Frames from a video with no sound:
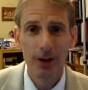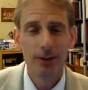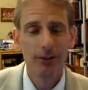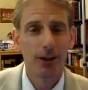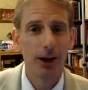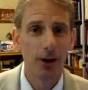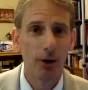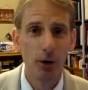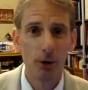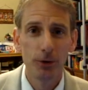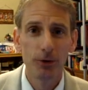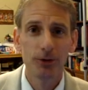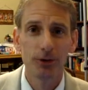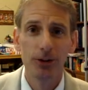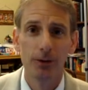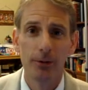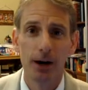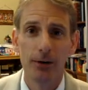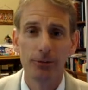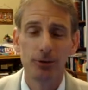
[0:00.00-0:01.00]
that holds
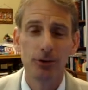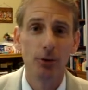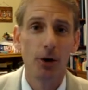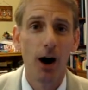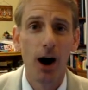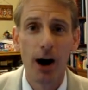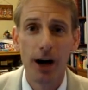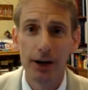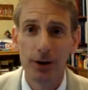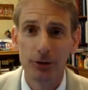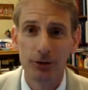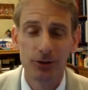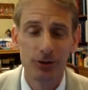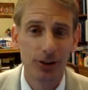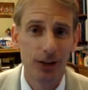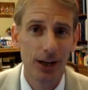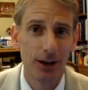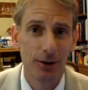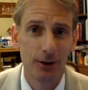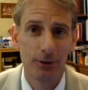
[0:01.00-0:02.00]
him up to a higher
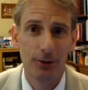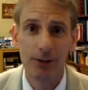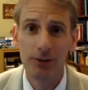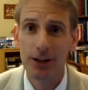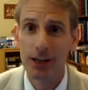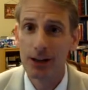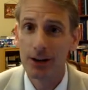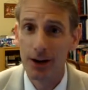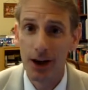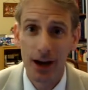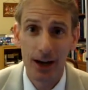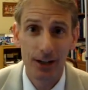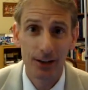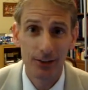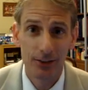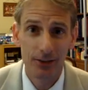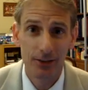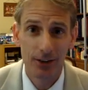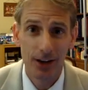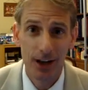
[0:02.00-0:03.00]
standard than the
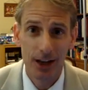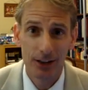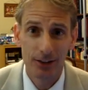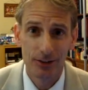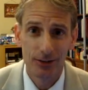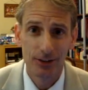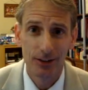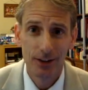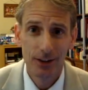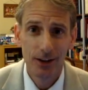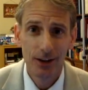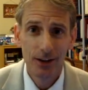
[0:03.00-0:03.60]
United States.